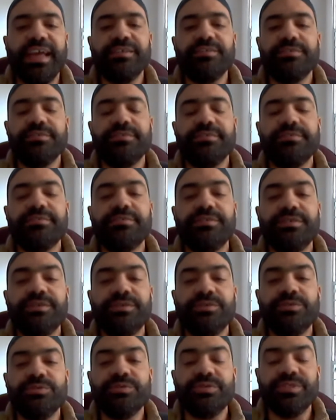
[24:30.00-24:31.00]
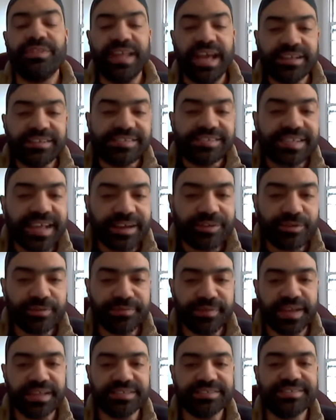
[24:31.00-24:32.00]
and that
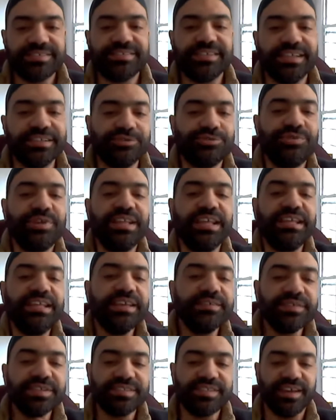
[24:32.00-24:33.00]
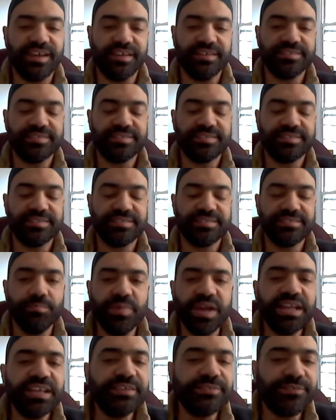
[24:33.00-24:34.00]
sacrifice is really given to us
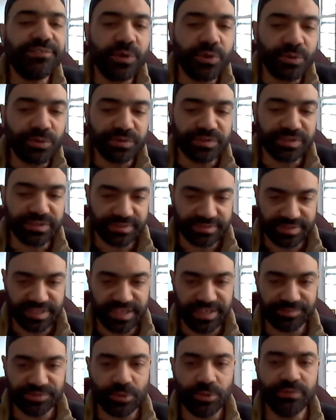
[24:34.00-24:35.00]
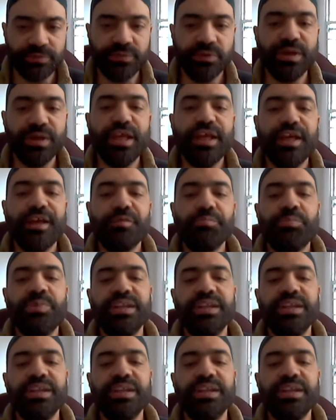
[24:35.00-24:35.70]
many-fold times over,